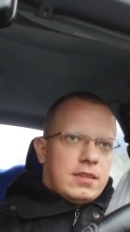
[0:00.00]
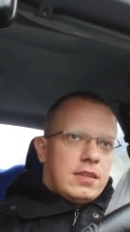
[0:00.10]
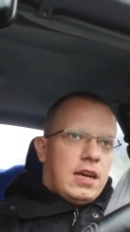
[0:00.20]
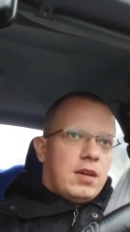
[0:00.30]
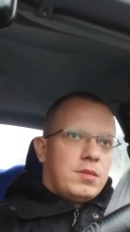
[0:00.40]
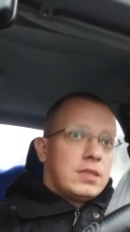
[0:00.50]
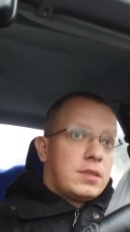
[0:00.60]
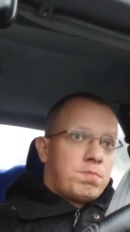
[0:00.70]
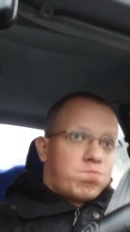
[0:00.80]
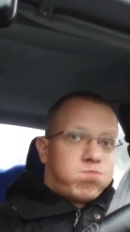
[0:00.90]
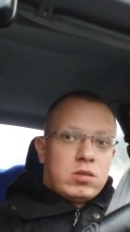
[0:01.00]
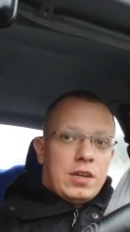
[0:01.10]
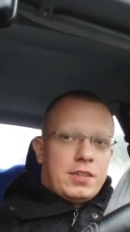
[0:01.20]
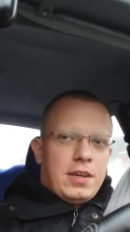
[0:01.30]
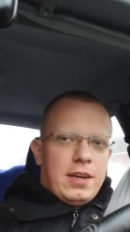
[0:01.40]
Name is
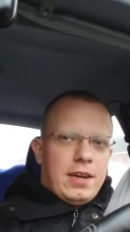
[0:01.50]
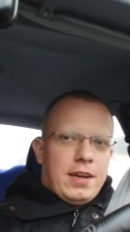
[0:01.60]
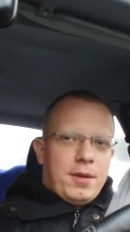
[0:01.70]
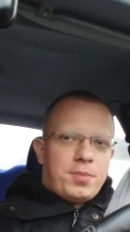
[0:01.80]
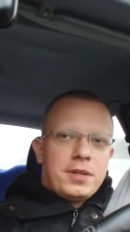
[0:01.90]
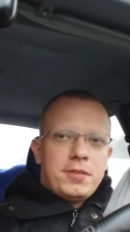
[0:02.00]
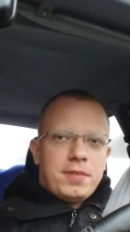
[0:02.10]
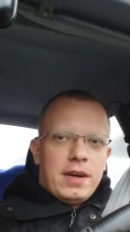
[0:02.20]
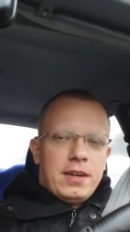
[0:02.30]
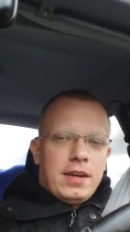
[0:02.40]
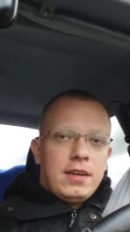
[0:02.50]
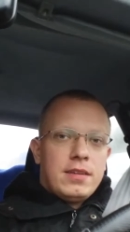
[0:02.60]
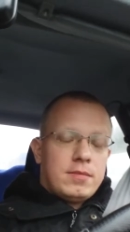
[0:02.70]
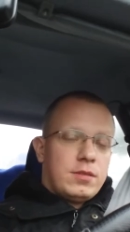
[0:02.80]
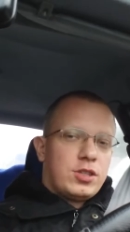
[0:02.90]
pretty funny,
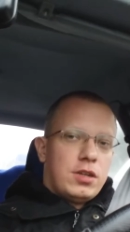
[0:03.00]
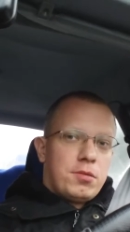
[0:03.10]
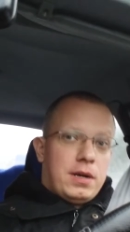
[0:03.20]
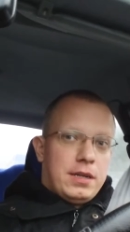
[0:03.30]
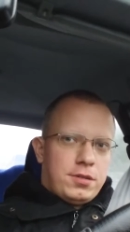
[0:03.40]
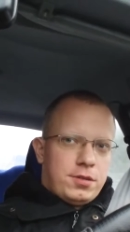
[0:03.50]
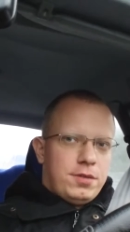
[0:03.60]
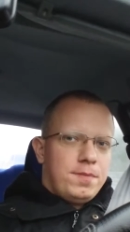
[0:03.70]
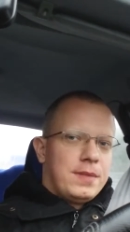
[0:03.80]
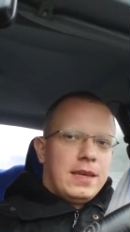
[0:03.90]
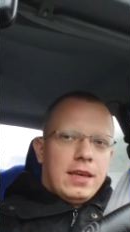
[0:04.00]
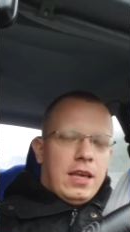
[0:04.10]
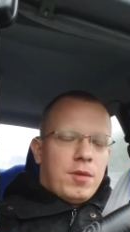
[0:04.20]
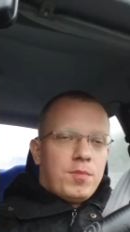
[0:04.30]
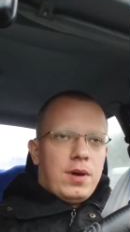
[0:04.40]
generator,
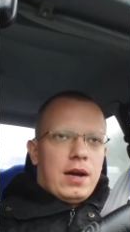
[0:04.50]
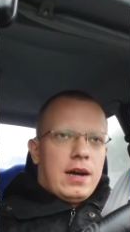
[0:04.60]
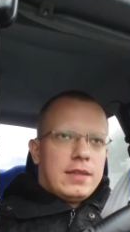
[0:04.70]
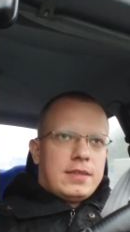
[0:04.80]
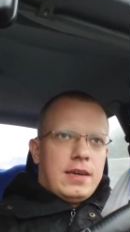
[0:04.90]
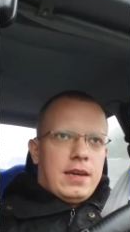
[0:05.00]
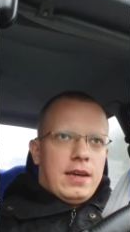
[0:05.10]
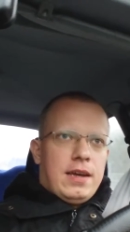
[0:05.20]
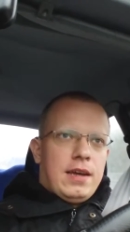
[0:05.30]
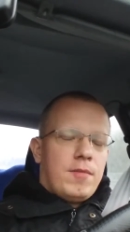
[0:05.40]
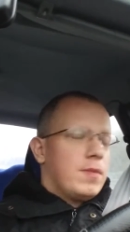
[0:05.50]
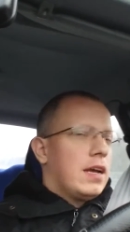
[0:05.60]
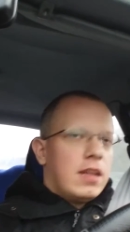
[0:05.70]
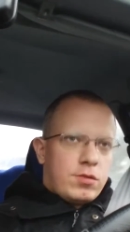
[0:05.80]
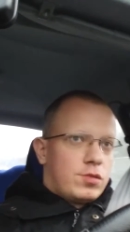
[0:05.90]
but
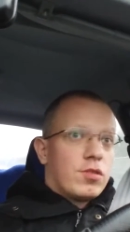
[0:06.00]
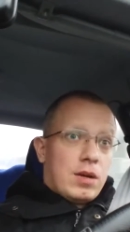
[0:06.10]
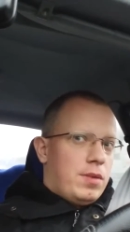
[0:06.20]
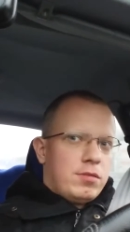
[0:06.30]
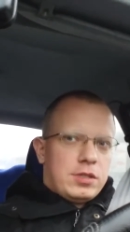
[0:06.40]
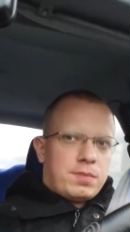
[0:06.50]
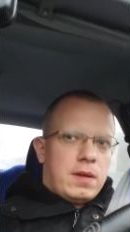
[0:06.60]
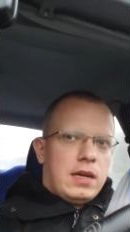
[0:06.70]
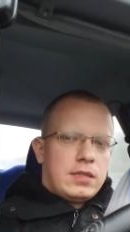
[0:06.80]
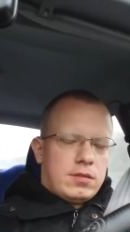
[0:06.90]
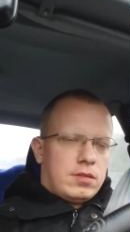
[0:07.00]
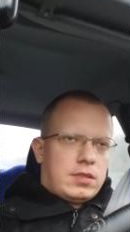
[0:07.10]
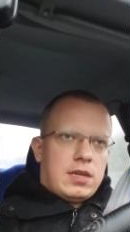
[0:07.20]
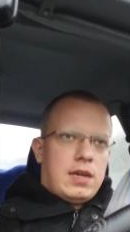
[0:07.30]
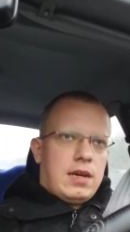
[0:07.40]
I'd like to talk about this place
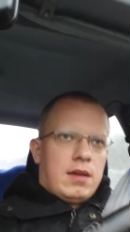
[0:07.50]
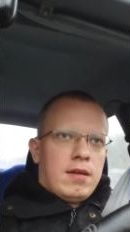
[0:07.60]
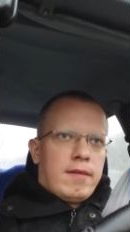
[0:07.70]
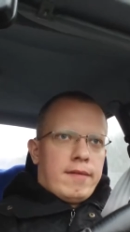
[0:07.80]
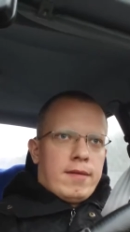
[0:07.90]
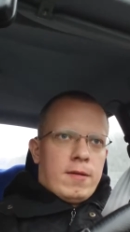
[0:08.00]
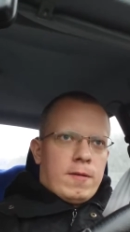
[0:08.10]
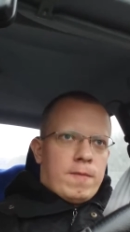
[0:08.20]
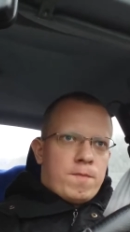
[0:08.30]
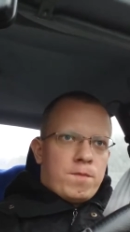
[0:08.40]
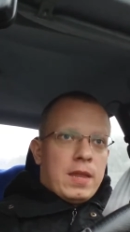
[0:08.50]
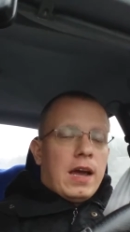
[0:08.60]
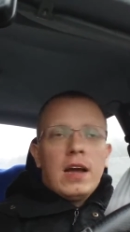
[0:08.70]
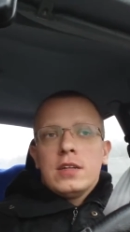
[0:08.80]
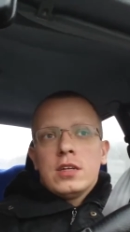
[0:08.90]
because
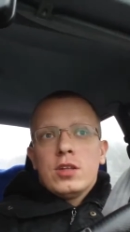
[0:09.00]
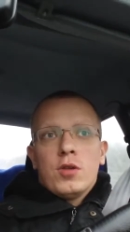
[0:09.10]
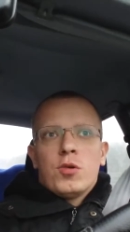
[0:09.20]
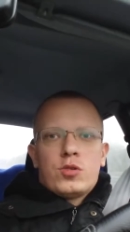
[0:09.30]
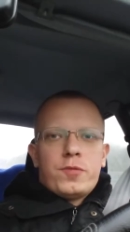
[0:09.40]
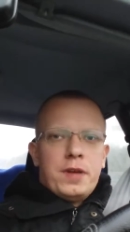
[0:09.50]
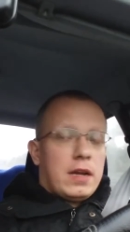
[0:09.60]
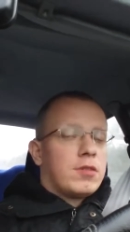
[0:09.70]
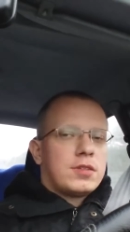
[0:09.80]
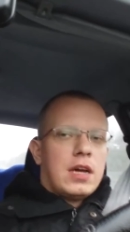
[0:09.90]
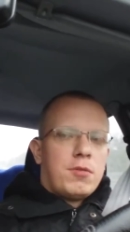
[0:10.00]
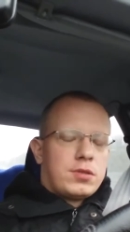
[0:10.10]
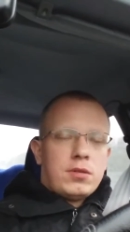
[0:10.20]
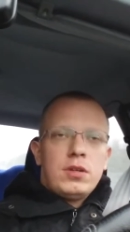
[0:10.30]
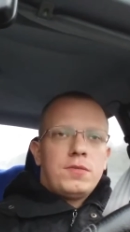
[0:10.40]
I didn't know what to think, because I
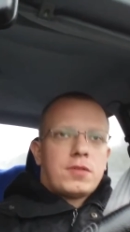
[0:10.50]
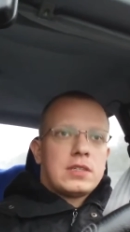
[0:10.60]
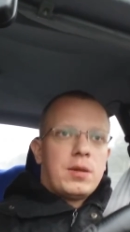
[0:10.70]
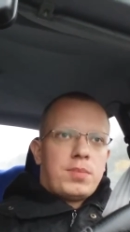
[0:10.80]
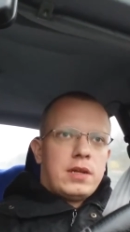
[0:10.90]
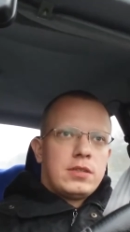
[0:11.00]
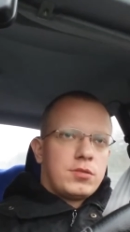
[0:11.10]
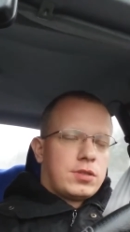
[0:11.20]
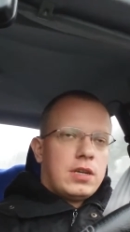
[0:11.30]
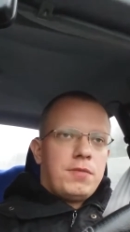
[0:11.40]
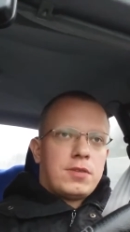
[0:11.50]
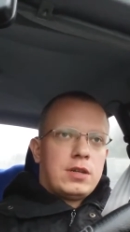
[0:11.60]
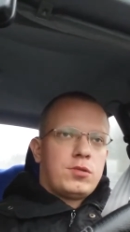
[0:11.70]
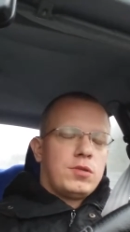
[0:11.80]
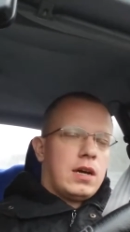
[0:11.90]
was looking for some place to stay for
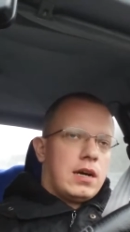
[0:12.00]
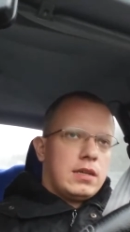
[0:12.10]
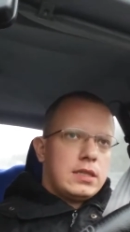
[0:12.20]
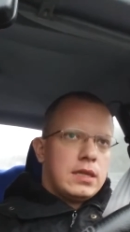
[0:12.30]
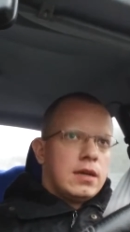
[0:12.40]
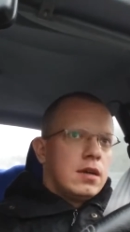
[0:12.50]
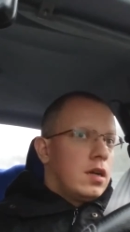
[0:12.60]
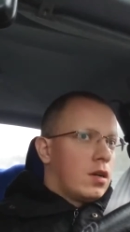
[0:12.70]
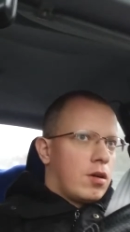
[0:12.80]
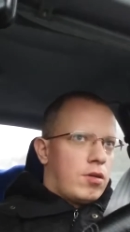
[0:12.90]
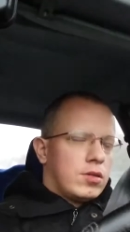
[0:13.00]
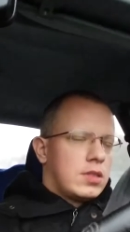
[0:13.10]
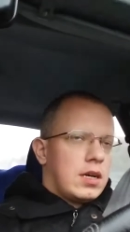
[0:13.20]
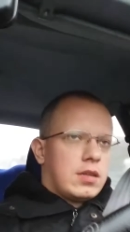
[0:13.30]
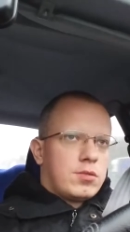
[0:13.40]
2 nights, because
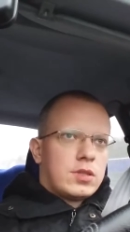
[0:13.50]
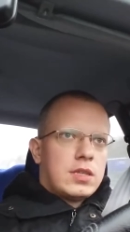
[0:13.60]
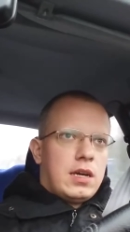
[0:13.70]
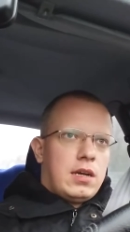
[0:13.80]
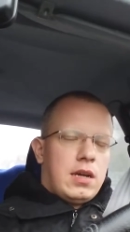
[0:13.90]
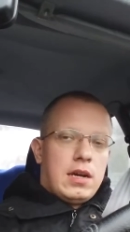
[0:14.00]
I had to stay